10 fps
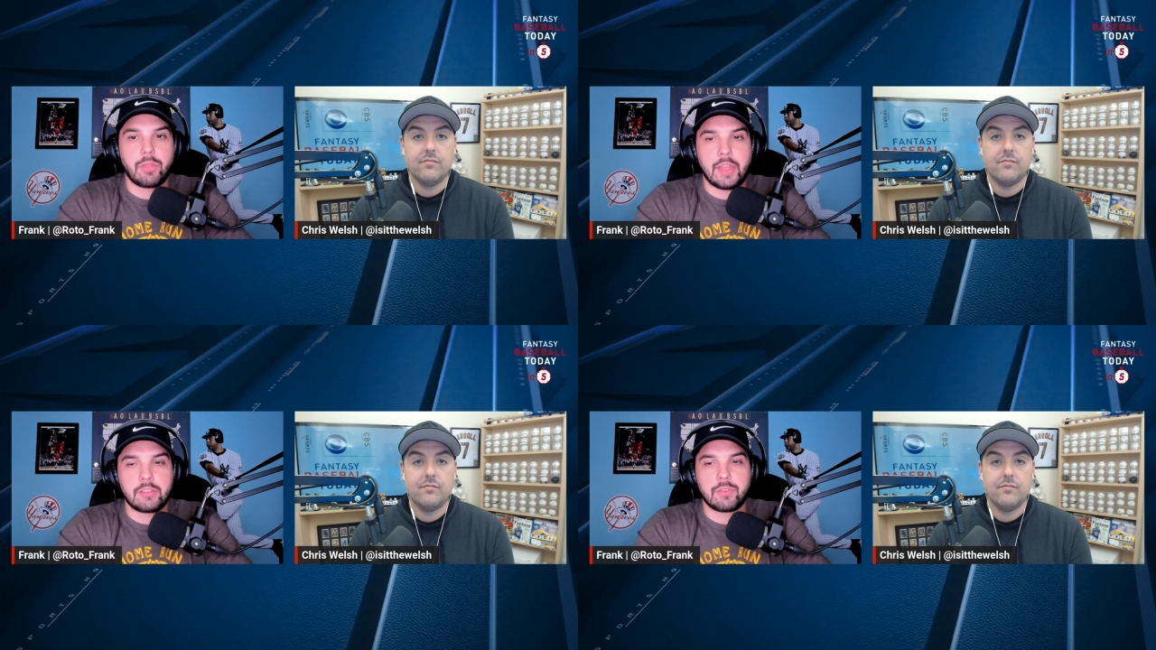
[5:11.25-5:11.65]

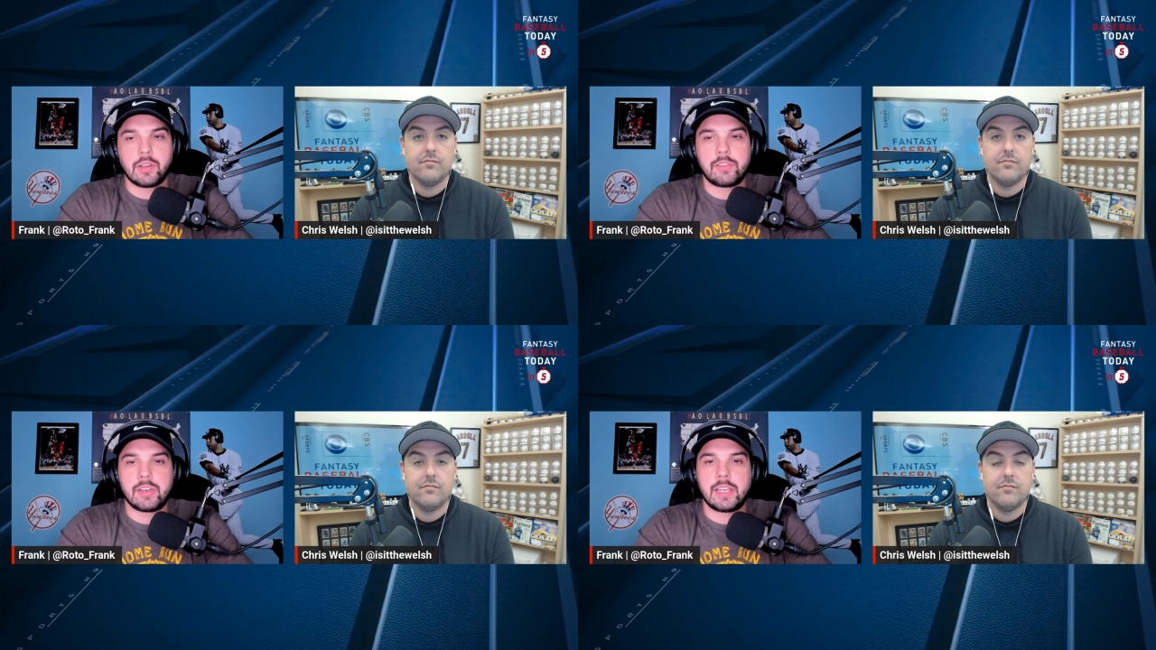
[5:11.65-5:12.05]
Speaker 1: Thanks for
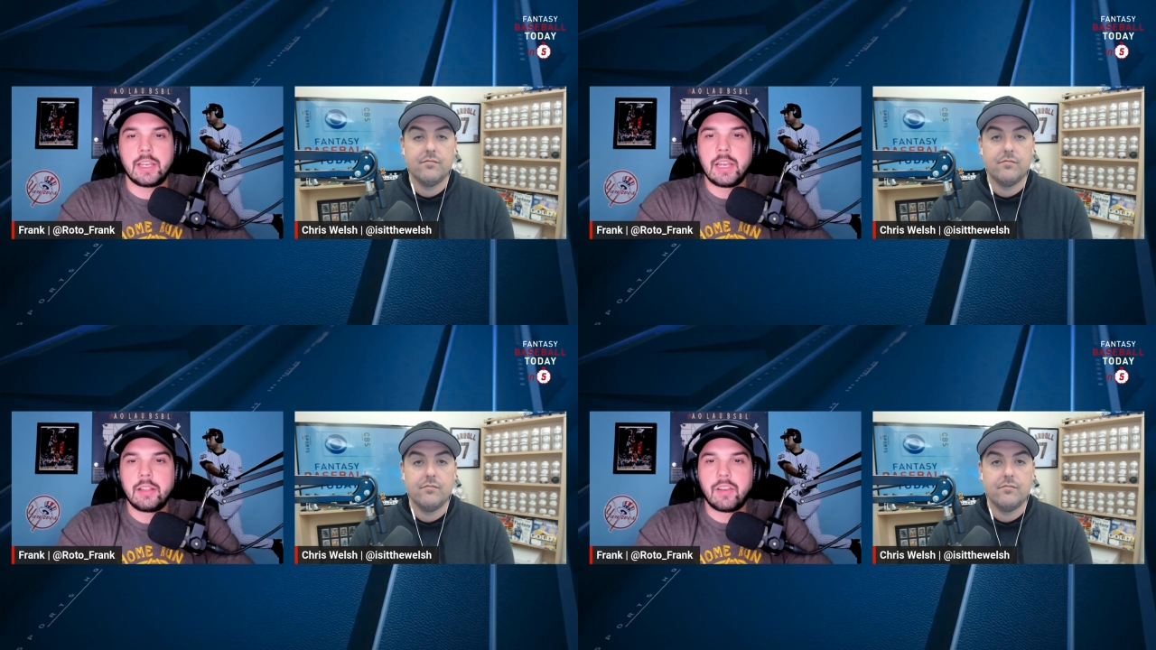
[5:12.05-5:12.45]
listening
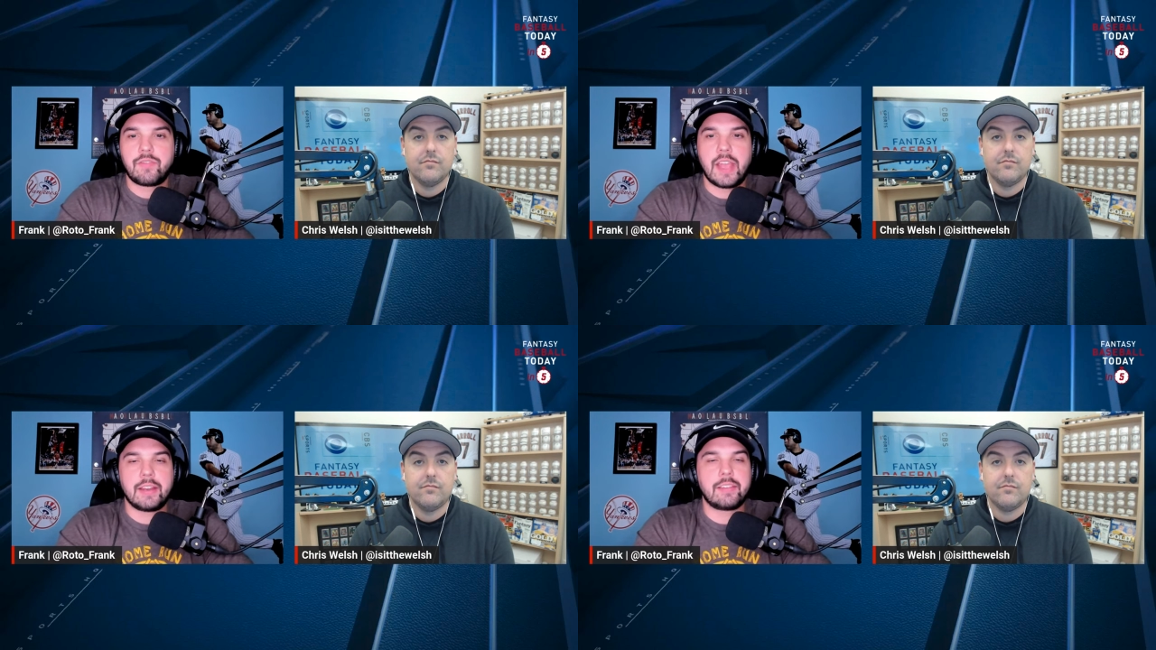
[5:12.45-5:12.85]
to
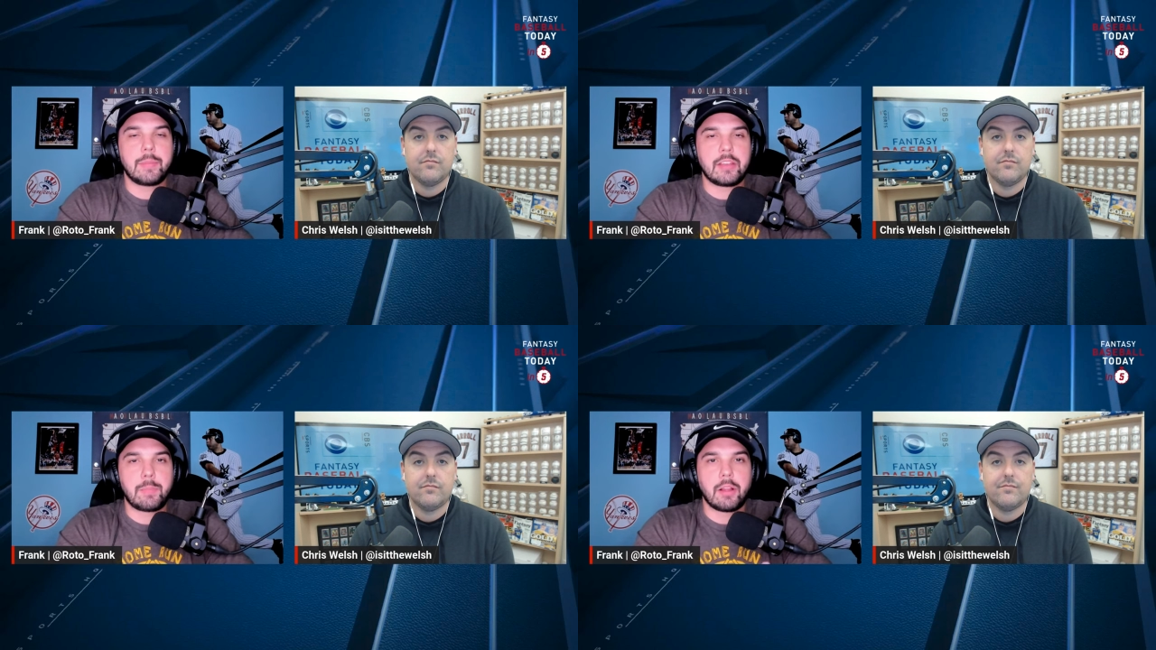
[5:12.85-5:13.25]
Fantasy
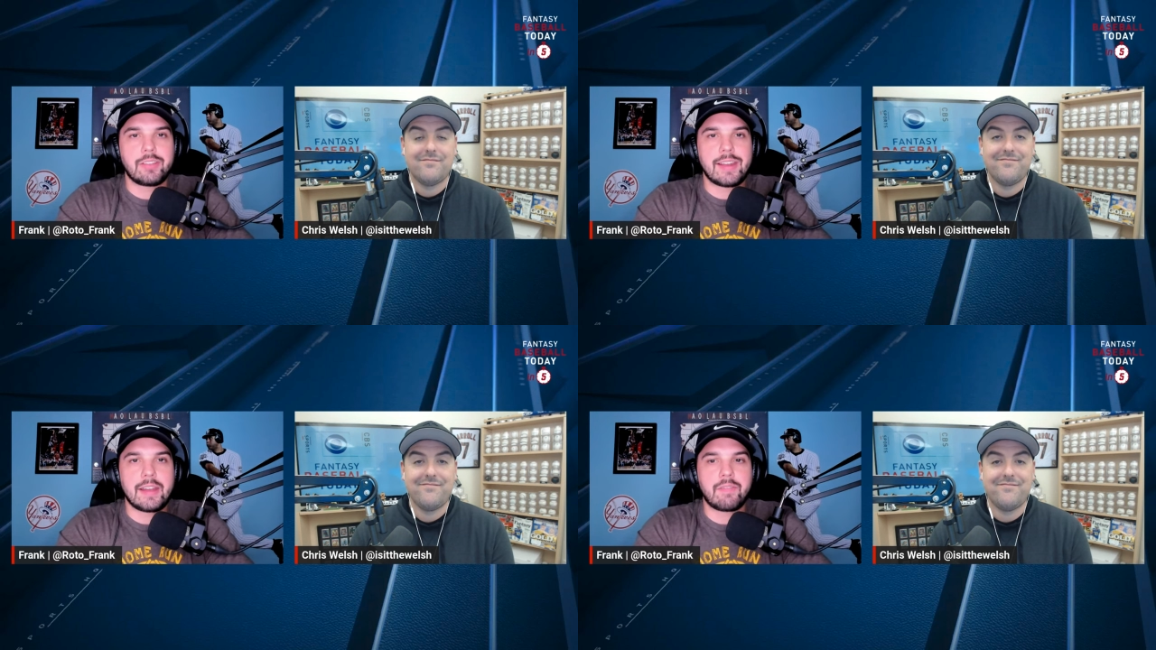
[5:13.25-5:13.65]
Baseball
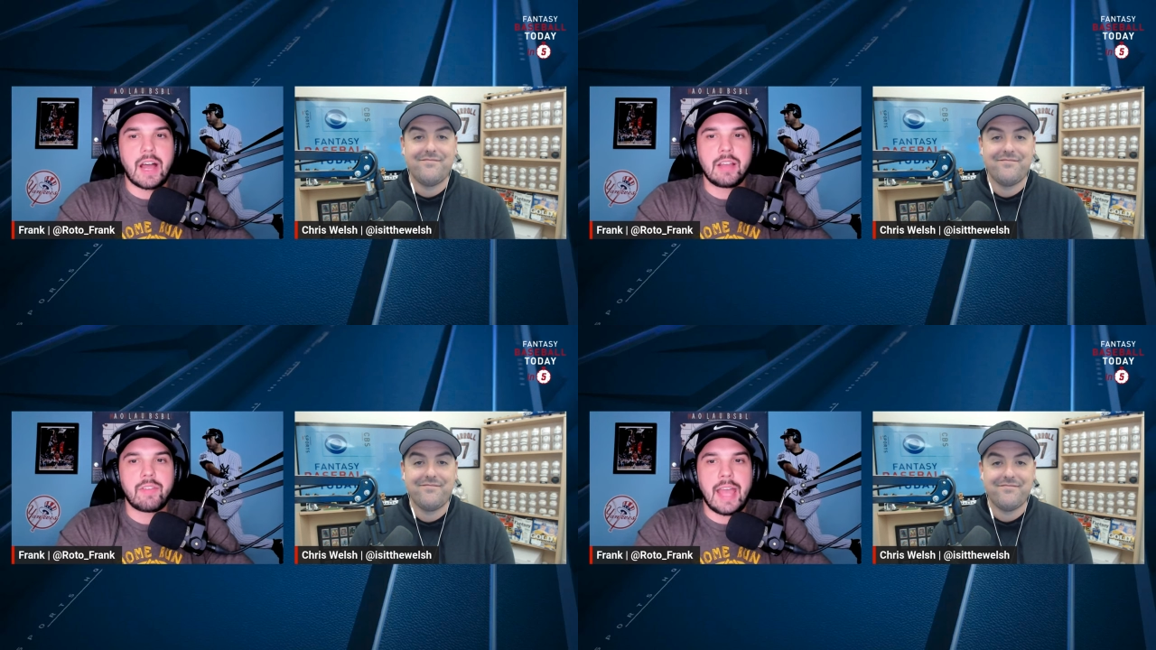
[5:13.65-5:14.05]
Today in five,